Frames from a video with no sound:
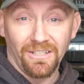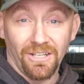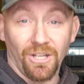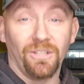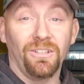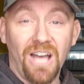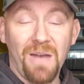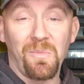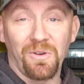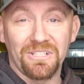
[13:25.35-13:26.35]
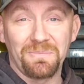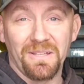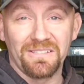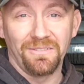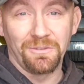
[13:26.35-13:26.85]
A lot more
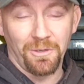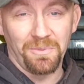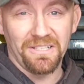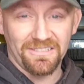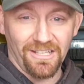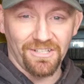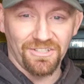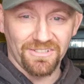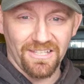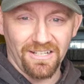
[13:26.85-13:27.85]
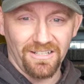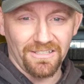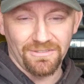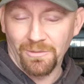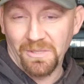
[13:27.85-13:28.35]
expensive to replace clutches than it
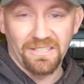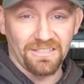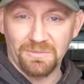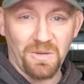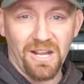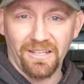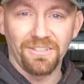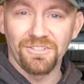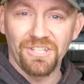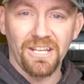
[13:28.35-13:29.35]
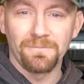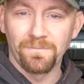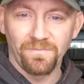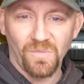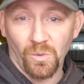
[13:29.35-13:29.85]
is to replace a sprocket and chain
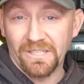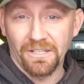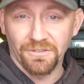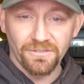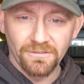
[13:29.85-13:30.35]
or gears.